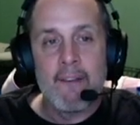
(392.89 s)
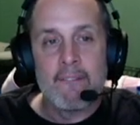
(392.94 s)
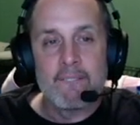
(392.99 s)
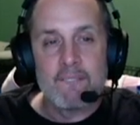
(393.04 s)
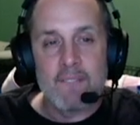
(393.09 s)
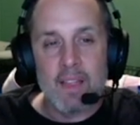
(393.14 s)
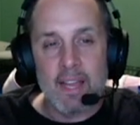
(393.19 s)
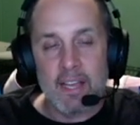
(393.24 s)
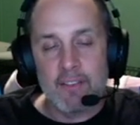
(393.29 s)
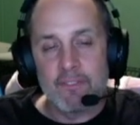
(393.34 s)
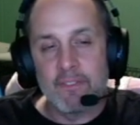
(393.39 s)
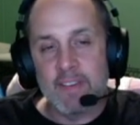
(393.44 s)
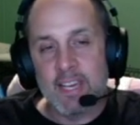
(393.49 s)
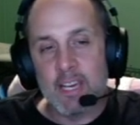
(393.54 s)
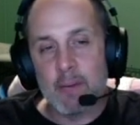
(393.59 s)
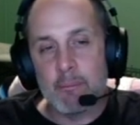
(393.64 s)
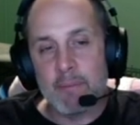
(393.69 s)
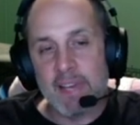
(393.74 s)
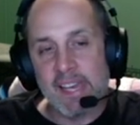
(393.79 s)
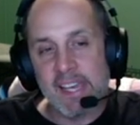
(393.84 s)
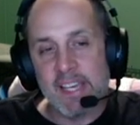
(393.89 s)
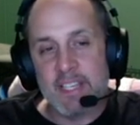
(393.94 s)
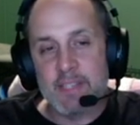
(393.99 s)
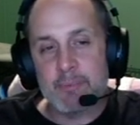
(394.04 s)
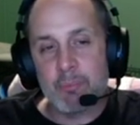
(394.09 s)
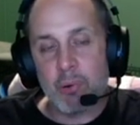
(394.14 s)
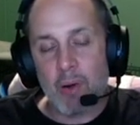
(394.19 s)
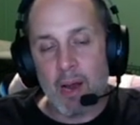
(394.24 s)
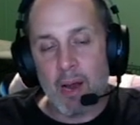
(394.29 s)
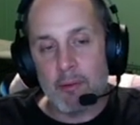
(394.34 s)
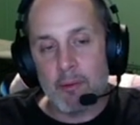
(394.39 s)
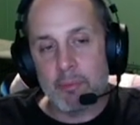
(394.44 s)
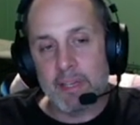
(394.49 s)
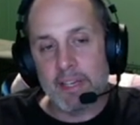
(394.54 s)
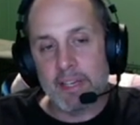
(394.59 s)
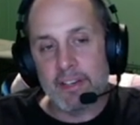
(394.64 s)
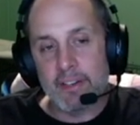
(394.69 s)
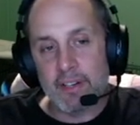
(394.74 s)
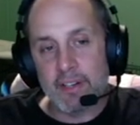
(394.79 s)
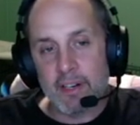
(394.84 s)
Like VME is probably
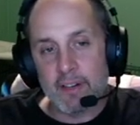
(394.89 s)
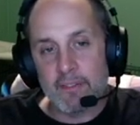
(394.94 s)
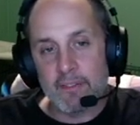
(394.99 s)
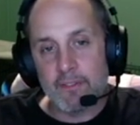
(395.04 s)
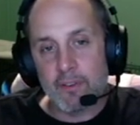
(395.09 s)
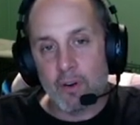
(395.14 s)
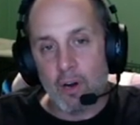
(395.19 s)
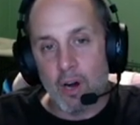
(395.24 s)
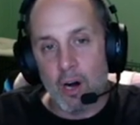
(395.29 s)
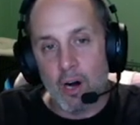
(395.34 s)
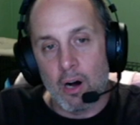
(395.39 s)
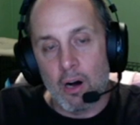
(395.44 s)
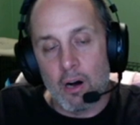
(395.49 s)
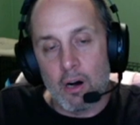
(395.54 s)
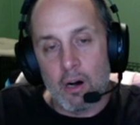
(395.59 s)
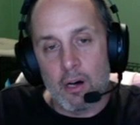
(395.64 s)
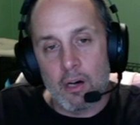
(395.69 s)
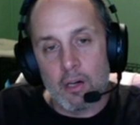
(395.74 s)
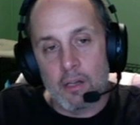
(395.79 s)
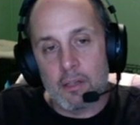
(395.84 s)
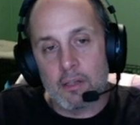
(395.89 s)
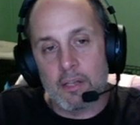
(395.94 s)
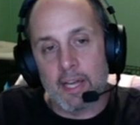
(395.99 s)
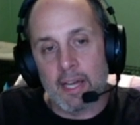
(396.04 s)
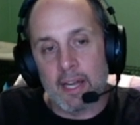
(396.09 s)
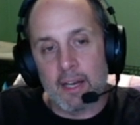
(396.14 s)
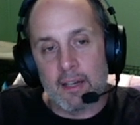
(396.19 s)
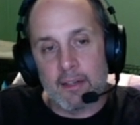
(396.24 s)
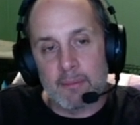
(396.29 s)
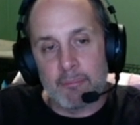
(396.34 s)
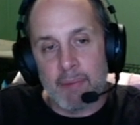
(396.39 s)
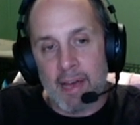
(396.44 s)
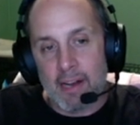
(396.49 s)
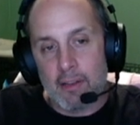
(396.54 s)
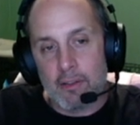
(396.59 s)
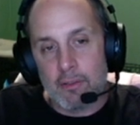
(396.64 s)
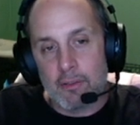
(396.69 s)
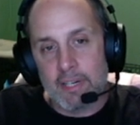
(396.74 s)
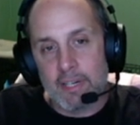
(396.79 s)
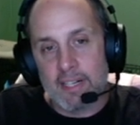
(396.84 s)
good for all, and
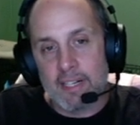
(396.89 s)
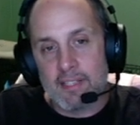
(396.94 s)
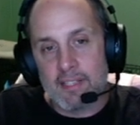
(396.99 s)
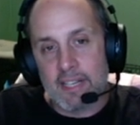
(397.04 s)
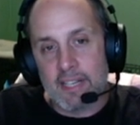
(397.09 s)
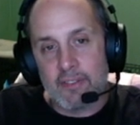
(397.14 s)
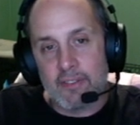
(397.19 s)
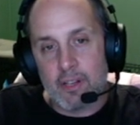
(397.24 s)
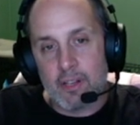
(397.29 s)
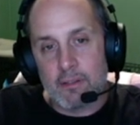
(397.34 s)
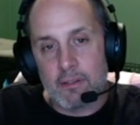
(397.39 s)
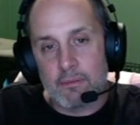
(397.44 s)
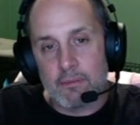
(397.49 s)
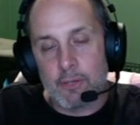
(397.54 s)
Battle Arena, does that have all?